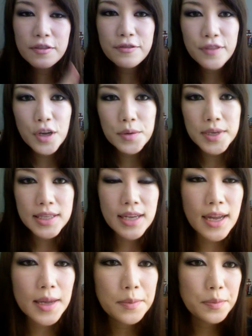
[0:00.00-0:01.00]
a flowy
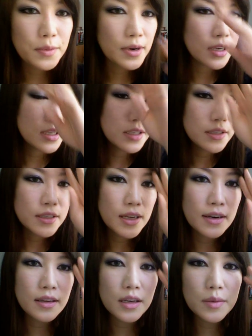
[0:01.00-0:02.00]
type where it could just
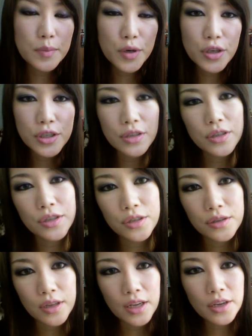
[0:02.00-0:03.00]
kind of like merge
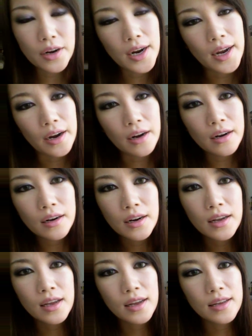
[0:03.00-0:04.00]
into like your hair
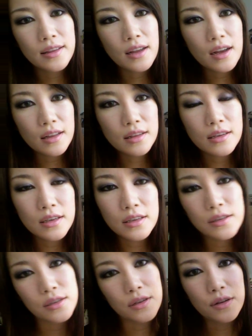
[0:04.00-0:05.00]
and not
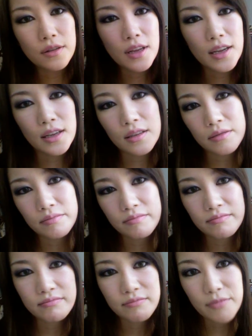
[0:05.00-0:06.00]
look so like
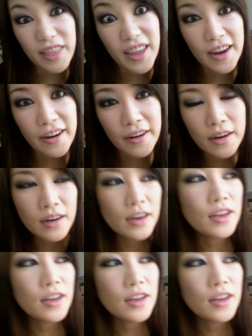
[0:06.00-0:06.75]
there.